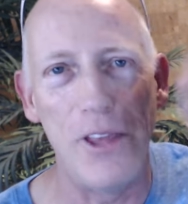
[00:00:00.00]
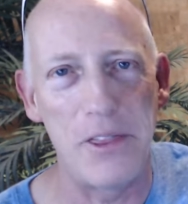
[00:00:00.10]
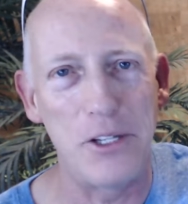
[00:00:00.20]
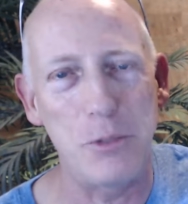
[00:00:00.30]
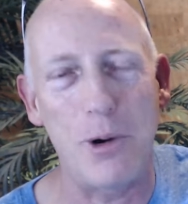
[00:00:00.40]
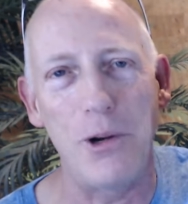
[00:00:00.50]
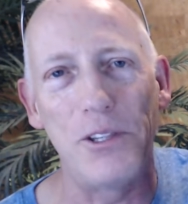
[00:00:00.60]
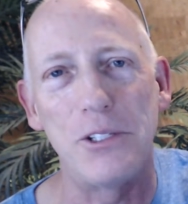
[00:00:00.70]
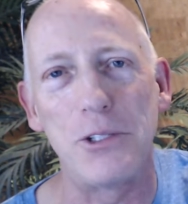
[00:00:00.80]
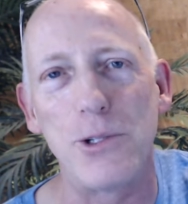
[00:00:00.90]
this part
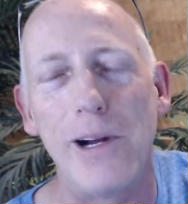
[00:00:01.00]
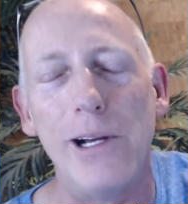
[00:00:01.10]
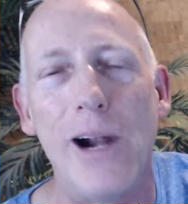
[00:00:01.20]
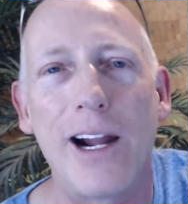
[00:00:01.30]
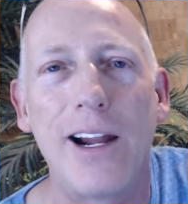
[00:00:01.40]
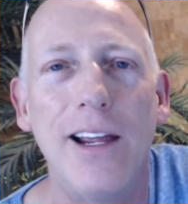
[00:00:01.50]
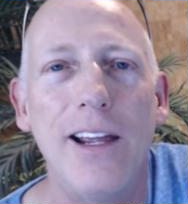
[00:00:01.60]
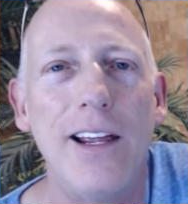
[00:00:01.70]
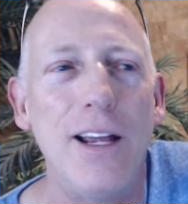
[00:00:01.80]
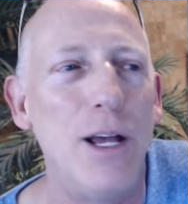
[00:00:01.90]
that's a train wreck,
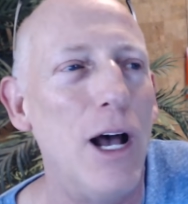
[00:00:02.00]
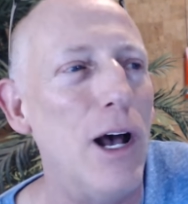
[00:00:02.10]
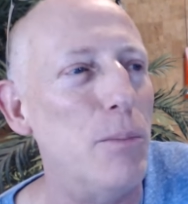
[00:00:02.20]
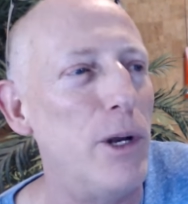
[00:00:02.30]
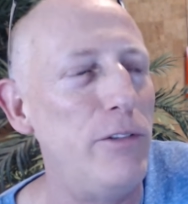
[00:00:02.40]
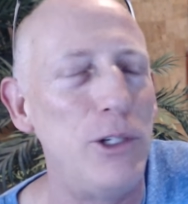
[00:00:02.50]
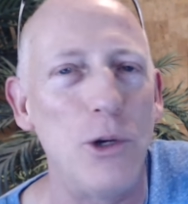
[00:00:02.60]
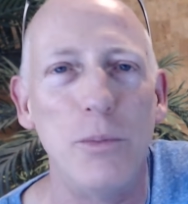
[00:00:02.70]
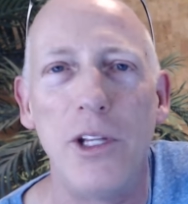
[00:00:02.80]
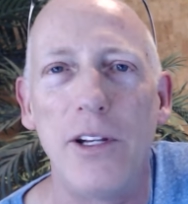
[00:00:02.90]
but if you
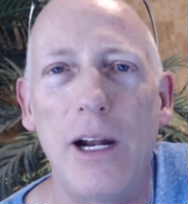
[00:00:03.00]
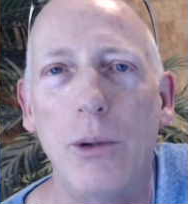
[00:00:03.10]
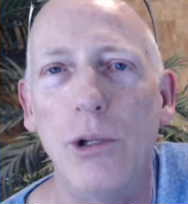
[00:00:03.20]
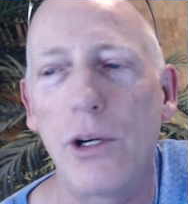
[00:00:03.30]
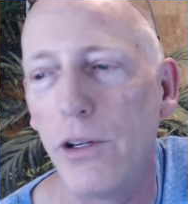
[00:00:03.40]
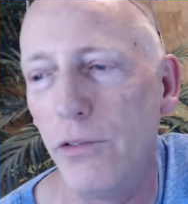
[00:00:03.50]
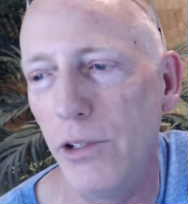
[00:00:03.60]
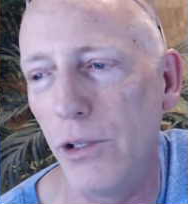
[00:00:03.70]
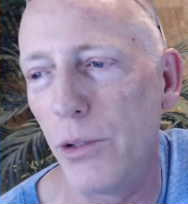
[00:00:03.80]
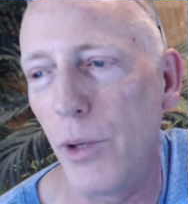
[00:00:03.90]
told me that I would look and
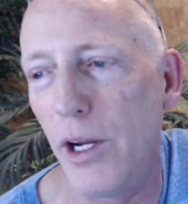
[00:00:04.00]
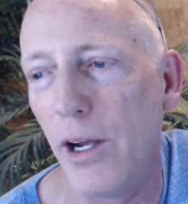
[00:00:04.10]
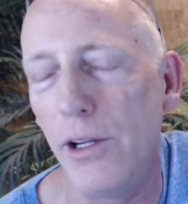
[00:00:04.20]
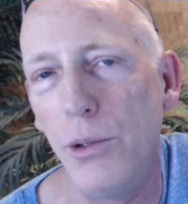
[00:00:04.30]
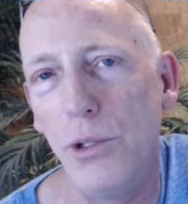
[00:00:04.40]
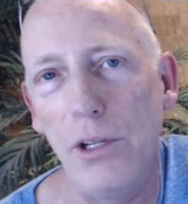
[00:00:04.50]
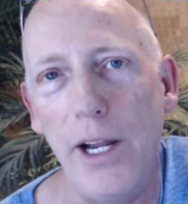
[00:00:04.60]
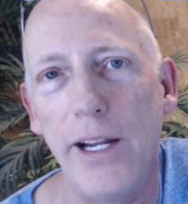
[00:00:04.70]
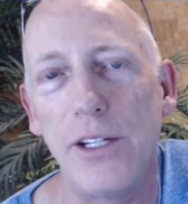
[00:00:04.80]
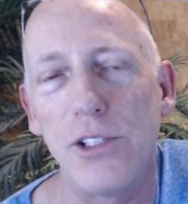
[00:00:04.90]
feel the way I do
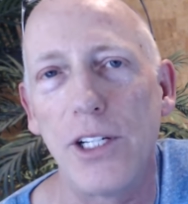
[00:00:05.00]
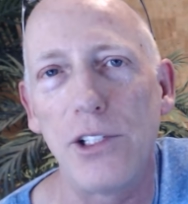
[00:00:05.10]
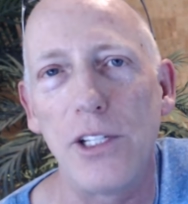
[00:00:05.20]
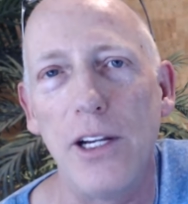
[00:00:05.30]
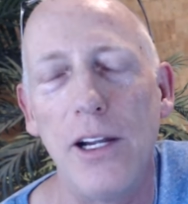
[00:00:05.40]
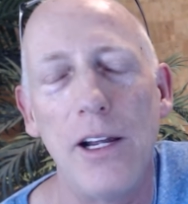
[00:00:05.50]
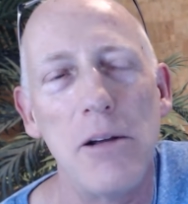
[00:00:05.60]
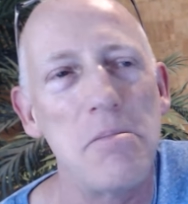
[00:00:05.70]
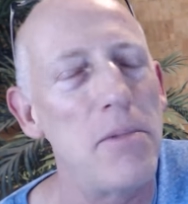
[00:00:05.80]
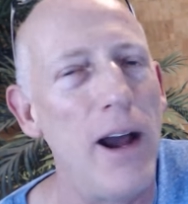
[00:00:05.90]
today at 60,
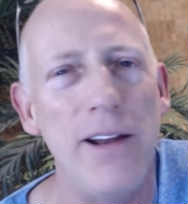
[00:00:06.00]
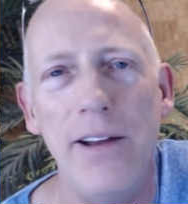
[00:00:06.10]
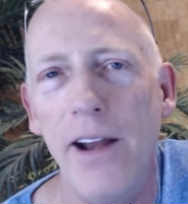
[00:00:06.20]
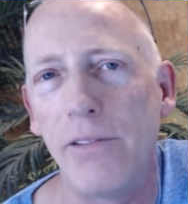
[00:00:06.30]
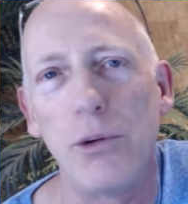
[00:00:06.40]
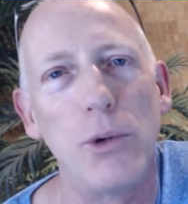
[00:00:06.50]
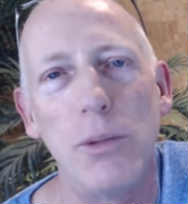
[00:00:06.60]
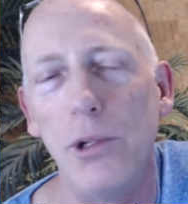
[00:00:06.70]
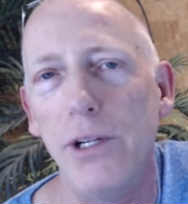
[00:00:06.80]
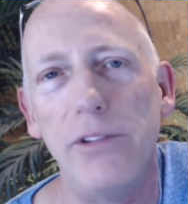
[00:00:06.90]
I never would have
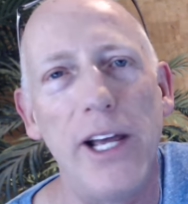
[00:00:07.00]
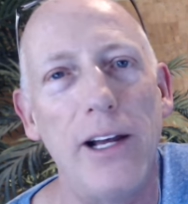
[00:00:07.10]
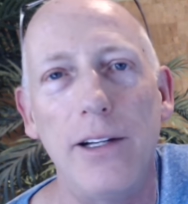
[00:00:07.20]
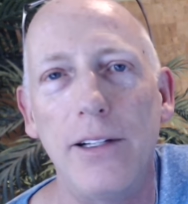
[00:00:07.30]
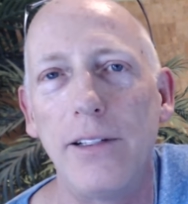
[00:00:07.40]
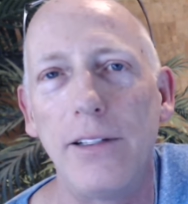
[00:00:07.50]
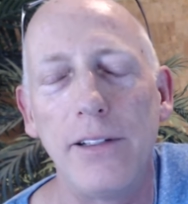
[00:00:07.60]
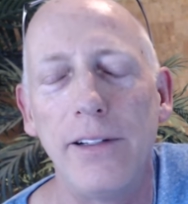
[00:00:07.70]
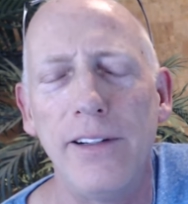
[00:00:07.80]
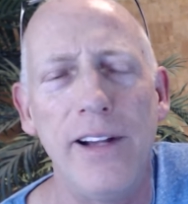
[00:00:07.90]
believed that.
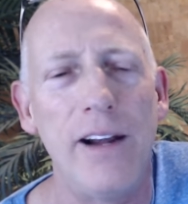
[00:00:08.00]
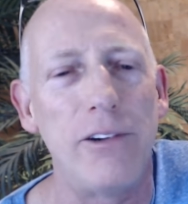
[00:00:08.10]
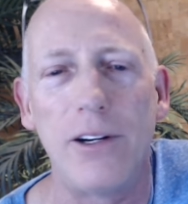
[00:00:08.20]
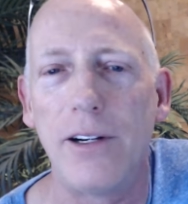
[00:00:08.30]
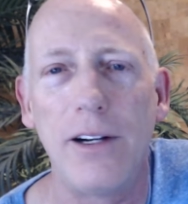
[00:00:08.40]
Never.